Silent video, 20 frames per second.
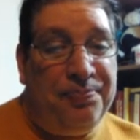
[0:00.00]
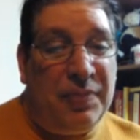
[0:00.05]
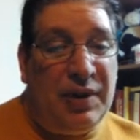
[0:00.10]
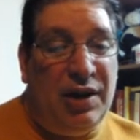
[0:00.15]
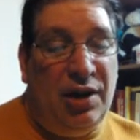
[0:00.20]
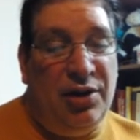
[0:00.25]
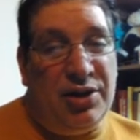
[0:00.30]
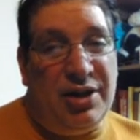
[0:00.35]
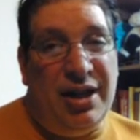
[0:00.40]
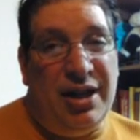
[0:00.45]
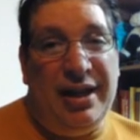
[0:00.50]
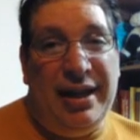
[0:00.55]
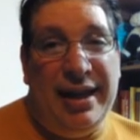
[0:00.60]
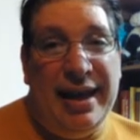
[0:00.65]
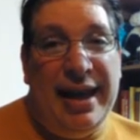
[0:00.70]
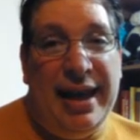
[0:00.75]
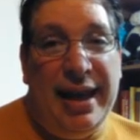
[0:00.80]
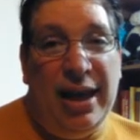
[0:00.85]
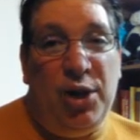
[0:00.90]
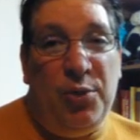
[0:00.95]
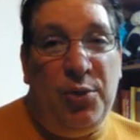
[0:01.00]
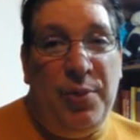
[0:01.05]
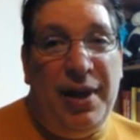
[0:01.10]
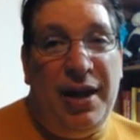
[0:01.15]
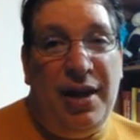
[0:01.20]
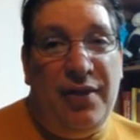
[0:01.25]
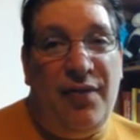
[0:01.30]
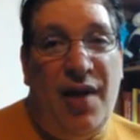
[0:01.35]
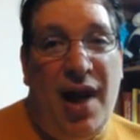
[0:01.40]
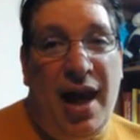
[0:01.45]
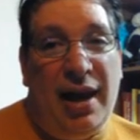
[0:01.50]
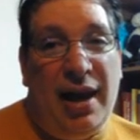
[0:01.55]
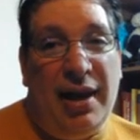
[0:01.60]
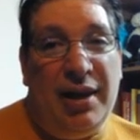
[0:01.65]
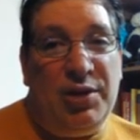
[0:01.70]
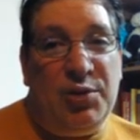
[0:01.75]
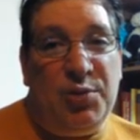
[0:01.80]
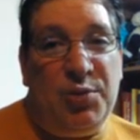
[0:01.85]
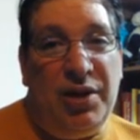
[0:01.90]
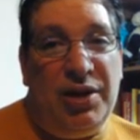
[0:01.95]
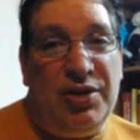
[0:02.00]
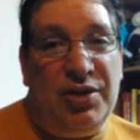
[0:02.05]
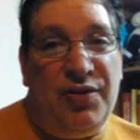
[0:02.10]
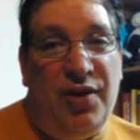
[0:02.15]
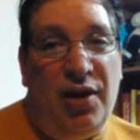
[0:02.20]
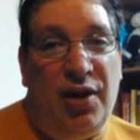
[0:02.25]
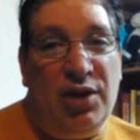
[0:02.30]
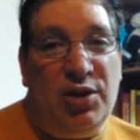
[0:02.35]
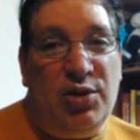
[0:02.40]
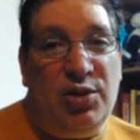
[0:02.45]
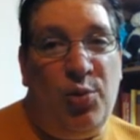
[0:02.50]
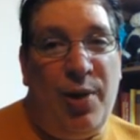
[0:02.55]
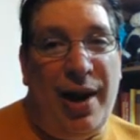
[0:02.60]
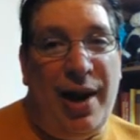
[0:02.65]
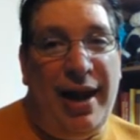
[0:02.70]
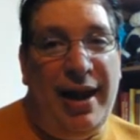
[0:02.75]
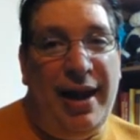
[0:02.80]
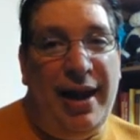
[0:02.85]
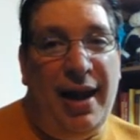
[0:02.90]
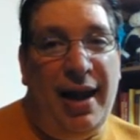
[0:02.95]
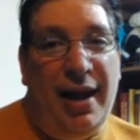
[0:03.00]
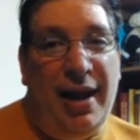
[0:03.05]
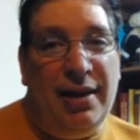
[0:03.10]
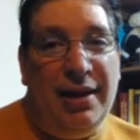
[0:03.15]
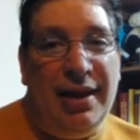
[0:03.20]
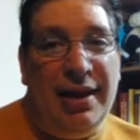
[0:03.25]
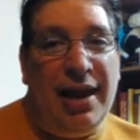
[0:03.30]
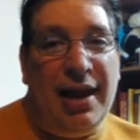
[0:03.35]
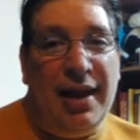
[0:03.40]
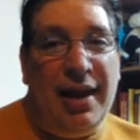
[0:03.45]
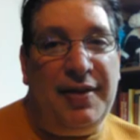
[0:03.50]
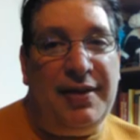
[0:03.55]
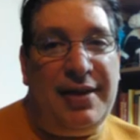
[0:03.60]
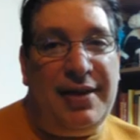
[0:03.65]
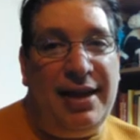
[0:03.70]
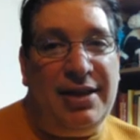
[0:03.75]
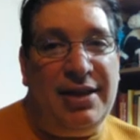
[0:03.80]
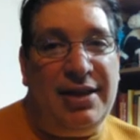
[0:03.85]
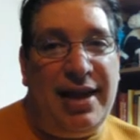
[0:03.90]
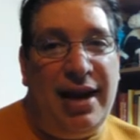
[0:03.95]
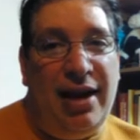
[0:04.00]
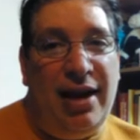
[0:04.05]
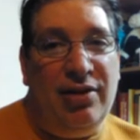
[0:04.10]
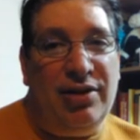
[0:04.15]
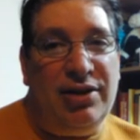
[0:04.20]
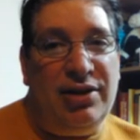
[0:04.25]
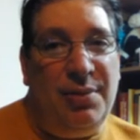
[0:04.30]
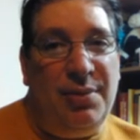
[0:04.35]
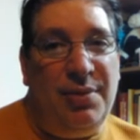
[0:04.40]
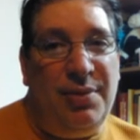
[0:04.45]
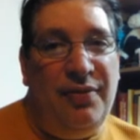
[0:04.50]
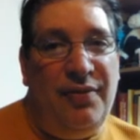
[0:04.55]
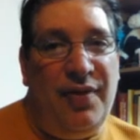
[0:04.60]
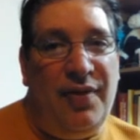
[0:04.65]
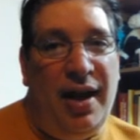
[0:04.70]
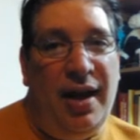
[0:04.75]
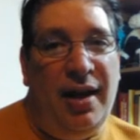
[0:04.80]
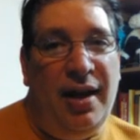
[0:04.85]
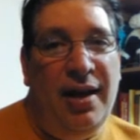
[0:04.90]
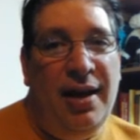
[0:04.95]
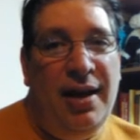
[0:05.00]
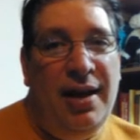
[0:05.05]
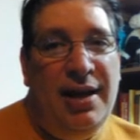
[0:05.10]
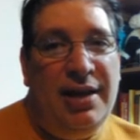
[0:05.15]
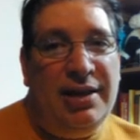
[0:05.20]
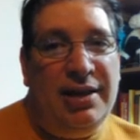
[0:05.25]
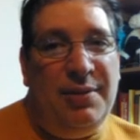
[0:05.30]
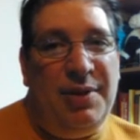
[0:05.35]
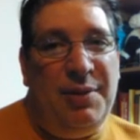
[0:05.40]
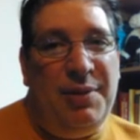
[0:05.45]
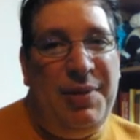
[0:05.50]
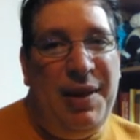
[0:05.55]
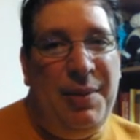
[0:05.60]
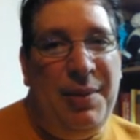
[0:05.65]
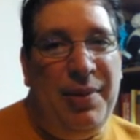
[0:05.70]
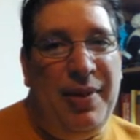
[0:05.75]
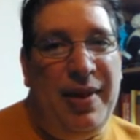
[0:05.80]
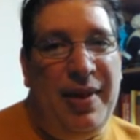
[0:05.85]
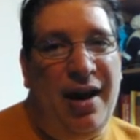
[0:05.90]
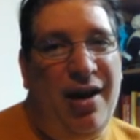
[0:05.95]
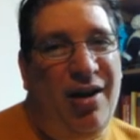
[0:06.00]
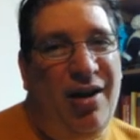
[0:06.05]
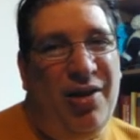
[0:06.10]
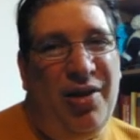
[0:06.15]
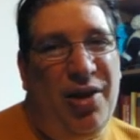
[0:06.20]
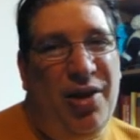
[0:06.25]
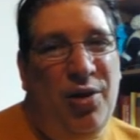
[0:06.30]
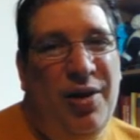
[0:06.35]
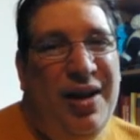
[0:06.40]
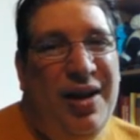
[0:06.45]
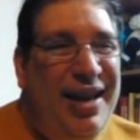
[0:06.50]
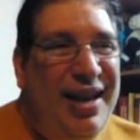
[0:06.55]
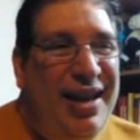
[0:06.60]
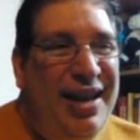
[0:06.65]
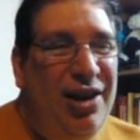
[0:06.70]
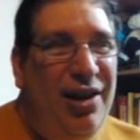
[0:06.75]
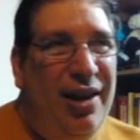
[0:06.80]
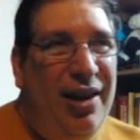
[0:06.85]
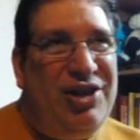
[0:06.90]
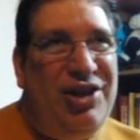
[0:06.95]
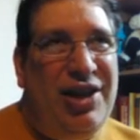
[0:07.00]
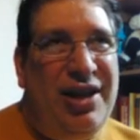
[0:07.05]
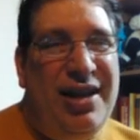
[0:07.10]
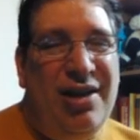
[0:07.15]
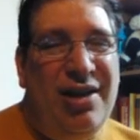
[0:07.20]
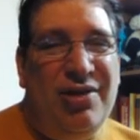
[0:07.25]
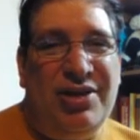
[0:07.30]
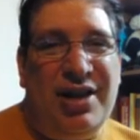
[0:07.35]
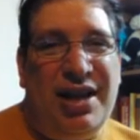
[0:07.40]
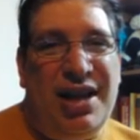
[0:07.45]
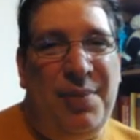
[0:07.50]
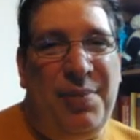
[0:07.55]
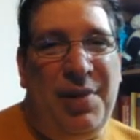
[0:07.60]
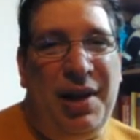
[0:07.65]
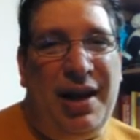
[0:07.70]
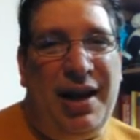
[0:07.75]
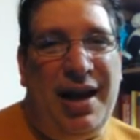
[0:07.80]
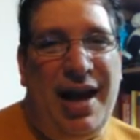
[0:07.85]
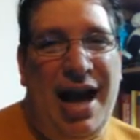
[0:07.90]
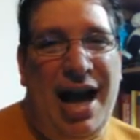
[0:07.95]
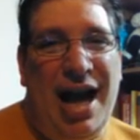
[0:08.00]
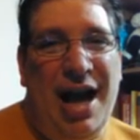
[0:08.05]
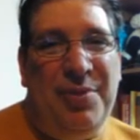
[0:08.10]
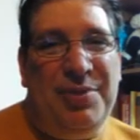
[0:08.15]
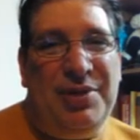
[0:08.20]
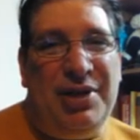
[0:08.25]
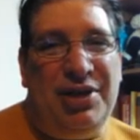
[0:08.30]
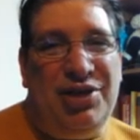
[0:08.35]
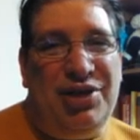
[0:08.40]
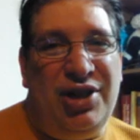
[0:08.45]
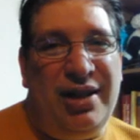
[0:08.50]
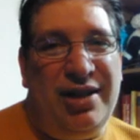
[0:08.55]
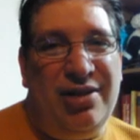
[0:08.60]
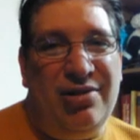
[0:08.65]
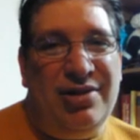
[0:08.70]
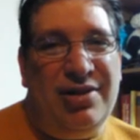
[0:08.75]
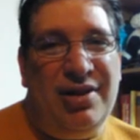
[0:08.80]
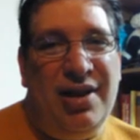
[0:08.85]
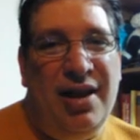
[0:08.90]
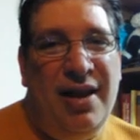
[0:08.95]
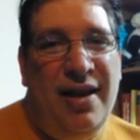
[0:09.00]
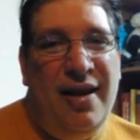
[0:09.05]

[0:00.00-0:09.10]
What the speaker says: There's a little bit of violence as far as the way Lilith takes care of some of the people there, although, you know, like she kills a couple of cops and she kills